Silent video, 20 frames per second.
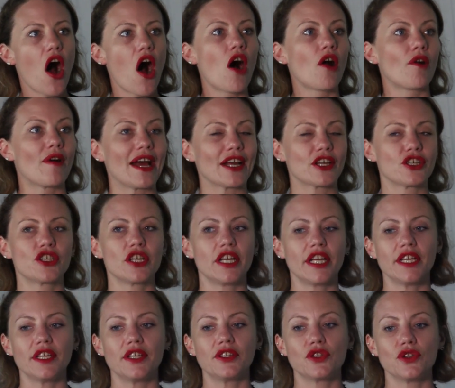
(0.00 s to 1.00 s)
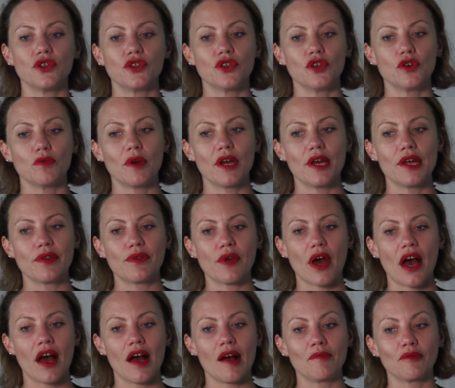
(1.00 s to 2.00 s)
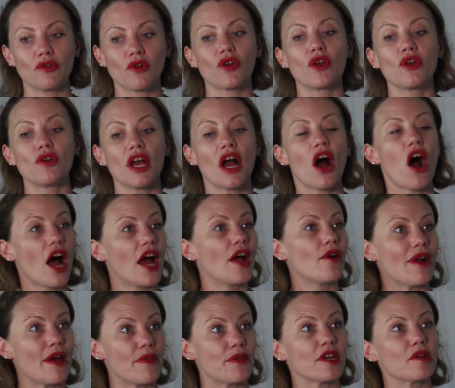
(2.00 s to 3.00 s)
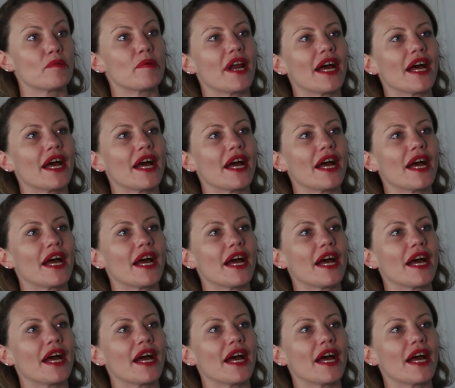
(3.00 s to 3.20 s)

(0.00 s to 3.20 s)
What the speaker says: are actually to do with not only a higher ethic,